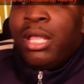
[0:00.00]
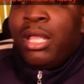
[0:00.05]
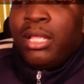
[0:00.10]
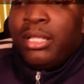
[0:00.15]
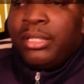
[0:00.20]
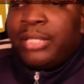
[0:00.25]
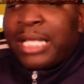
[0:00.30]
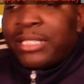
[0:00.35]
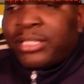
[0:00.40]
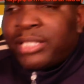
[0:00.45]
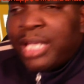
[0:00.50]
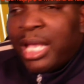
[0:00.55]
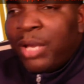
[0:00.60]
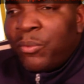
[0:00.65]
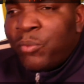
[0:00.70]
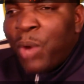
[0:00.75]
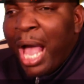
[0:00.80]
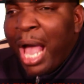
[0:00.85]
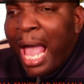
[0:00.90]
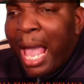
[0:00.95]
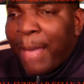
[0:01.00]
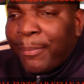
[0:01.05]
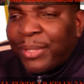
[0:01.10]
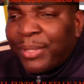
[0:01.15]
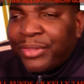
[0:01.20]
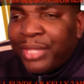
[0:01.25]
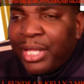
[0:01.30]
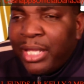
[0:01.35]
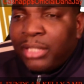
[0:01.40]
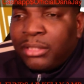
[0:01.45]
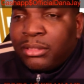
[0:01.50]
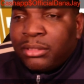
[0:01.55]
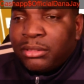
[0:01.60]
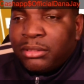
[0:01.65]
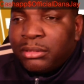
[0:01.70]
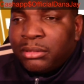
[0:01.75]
They said, what happened then?